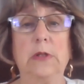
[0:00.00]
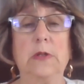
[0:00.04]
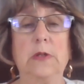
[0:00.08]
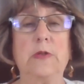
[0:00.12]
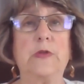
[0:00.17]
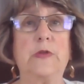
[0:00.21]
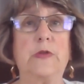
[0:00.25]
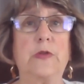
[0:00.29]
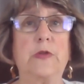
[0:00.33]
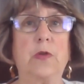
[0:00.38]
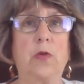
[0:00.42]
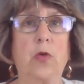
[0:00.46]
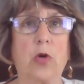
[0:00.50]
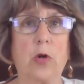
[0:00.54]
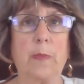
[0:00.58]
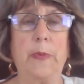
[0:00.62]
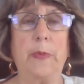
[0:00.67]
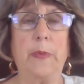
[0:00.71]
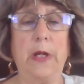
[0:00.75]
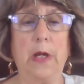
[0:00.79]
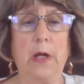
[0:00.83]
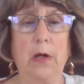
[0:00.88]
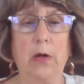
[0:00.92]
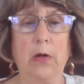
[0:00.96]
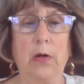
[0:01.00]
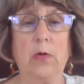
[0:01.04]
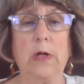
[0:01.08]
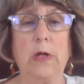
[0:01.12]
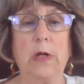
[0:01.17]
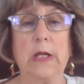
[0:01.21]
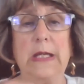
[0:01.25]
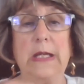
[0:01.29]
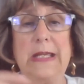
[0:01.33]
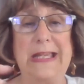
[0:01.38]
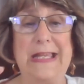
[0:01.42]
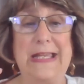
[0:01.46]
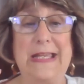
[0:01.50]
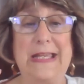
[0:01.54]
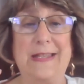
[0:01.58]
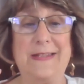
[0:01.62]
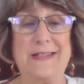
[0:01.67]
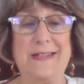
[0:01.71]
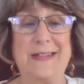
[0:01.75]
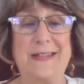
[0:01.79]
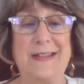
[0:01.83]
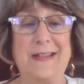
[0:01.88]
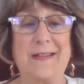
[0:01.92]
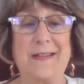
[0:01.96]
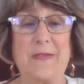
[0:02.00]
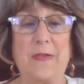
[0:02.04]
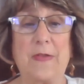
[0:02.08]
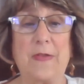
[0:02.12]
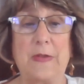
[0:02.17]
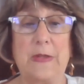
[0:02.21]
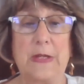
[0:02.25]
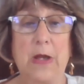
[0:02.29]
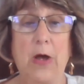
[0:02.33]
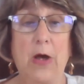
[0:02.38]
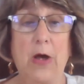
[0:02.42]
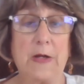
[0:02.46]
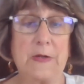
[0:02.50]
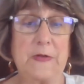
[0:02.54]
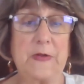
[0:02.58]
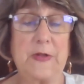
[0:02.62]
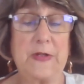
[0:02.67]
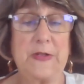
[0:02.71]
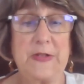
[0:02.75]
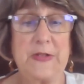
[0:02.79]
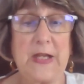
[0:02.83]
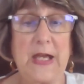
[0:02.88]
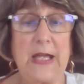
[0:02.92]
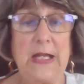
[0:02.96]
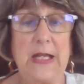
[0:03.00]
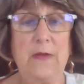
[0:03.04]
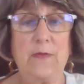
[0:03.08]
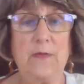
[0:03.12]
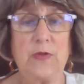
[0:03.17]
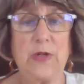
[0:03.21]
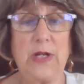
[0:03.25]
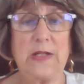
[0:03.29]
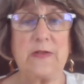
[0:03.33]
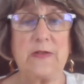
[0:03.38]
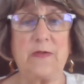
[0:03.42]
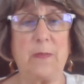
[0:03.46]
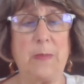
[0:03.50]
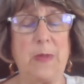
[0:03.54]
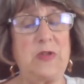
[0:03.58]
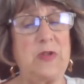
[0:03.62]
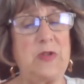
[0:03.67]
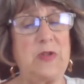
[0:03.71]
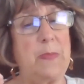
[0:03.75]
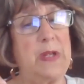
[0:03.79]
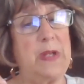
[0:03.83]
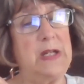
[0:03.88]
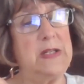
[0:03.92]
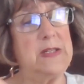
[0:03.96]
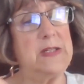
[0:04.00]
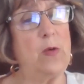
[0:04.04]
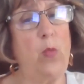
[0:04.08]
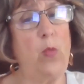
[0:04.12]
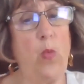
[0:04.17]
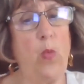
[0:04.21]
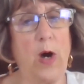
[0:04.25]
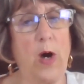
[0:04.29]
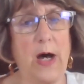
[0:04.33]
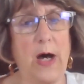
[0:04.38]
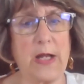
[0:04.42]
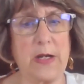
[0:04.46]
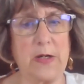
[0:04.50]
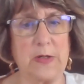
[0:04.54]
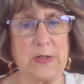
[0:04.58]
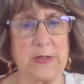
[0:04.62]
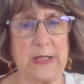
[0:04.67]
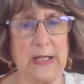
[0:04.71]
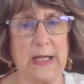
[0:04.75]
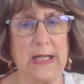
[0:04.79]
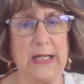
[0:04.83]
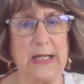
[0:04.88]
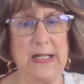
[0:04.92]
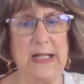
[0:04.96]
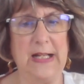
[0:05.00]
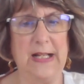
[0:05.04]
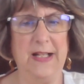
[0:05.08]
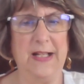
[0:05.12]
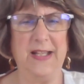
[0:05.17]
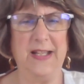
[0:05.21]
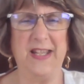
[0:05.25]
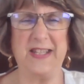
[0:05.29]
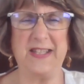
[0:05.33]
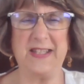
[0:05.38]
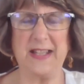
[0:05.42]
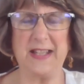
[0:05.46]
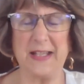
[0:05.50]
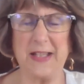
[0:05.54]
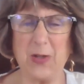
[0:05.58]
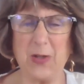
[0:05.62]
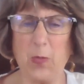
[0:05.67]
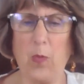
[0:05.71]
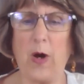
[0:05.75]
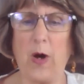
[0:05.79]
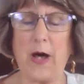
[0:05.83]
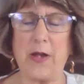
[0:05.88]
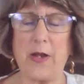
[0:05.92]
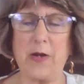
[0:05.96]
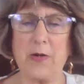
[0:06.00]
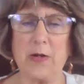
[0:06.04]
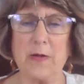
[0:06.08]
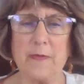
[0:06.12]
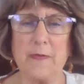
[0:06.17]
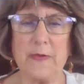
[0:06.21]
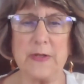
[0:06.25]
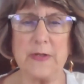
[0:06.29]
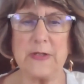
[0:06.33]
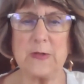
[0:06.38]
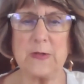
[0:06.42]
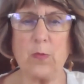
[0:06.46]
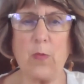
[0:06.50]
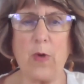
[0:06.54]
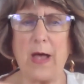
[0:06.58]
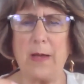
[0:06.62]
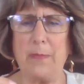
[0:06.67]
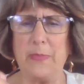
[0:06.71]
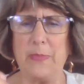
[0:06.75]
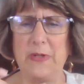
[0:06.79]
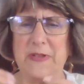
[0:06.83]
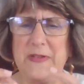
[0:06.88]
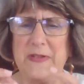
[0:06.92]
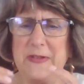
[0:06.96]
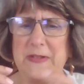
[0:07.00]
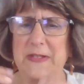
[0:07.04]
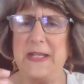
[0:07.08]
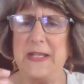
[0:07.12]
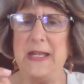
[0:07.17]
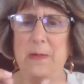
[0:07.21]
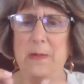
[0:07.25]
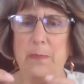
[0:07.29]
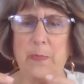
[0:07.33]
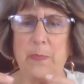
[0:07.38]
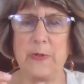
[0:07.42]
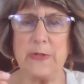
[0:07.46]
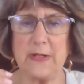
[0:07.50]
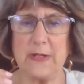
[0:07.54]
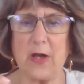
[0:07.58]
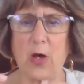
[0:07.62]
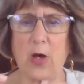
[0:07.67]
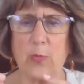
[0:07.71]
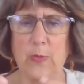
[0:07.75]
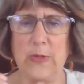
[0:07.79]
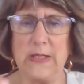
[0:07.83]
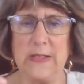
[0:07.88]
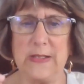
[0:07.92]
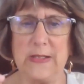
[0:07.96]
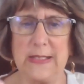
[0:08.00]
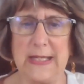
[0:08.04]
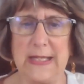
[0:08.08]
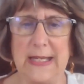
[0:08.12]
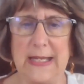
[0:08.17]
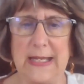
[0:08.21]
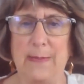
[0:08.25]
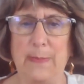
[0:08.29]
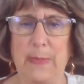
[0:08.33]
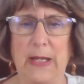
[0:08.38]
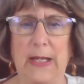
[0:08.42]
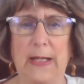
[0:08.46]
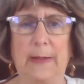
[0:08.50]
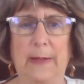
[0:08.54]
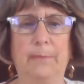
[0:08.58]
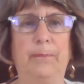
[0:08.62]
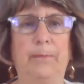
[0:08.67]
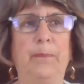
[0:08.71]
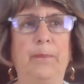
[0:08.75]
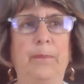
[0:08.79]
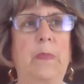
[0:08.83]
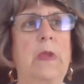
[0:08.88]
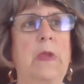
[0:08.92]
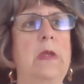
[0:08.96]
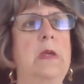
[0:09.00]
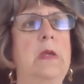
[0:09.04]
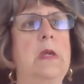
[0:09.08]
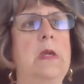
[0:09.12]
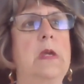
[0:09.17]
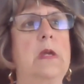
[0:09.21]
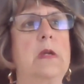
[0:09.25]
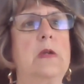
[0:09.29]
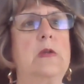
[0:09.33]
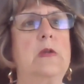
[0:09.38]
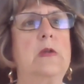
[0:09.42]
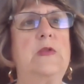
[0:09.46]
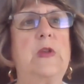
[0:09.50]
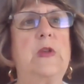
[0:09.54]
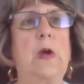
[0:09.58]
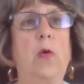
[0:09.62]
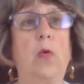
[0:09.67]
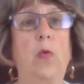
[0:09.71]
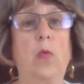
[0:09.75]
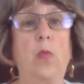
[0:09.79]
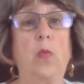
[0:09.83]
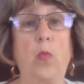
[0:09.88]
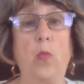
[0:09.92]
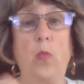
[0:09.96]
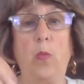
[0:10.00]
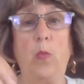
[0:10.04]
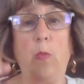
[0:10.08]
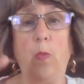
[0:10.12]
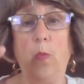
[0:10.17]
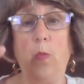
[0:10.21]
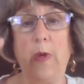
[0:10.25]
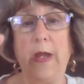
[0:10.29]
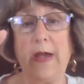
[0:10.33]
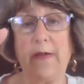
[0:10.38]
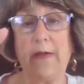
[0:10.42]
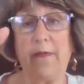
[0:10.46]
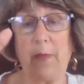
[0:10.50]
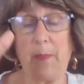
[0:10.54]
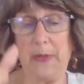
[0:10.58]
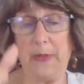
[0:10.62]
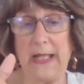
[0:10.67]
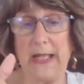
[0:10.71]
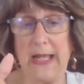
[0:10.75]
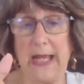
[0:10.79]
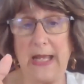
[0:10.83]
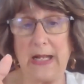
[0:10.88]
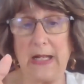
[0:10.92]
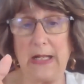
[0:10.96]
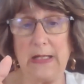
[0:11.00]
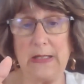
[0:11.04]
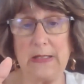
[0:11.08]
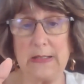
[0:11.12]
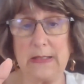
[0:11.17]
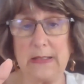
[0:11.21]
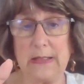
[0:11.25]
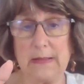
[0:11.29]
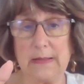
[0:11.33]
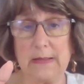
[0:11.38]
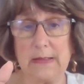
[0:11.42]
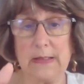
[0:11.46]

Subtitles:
Scorpio is also the sign of transformation, but it's a water sign. It's like the water of the swamp. It's deep. It's always teeming. So we have a planet.